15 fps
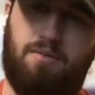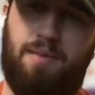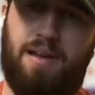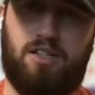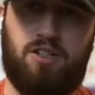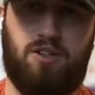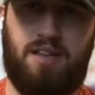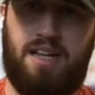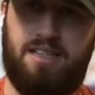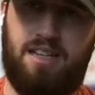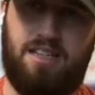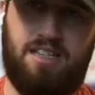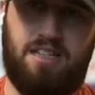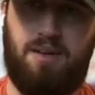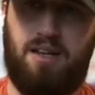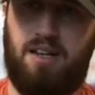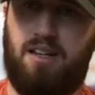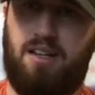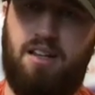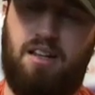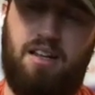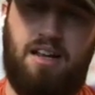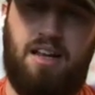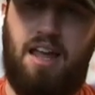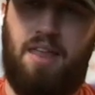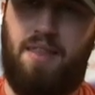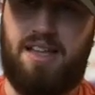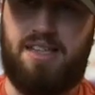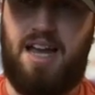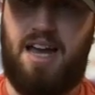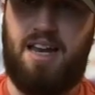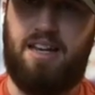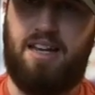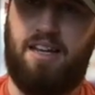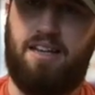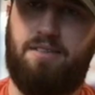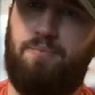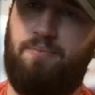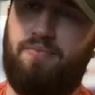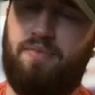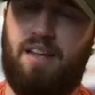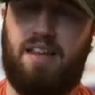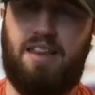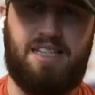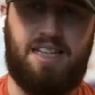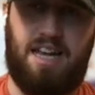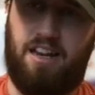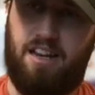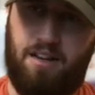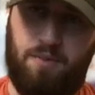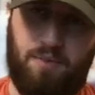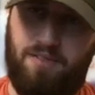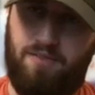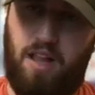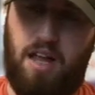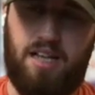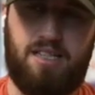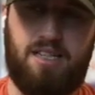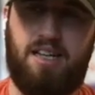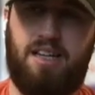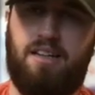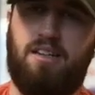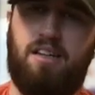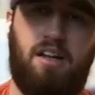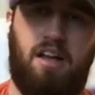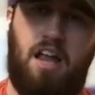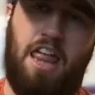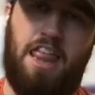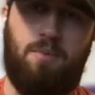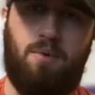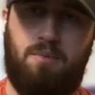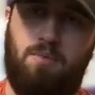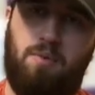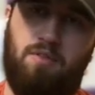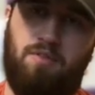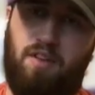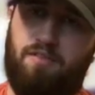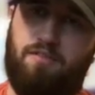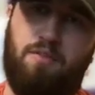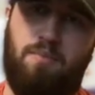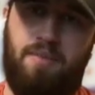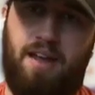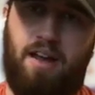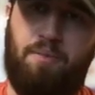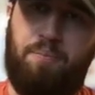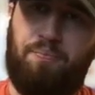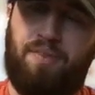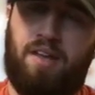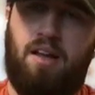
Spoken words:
make sure that's estimated and that's added in, with the velocity, and then we move on from there.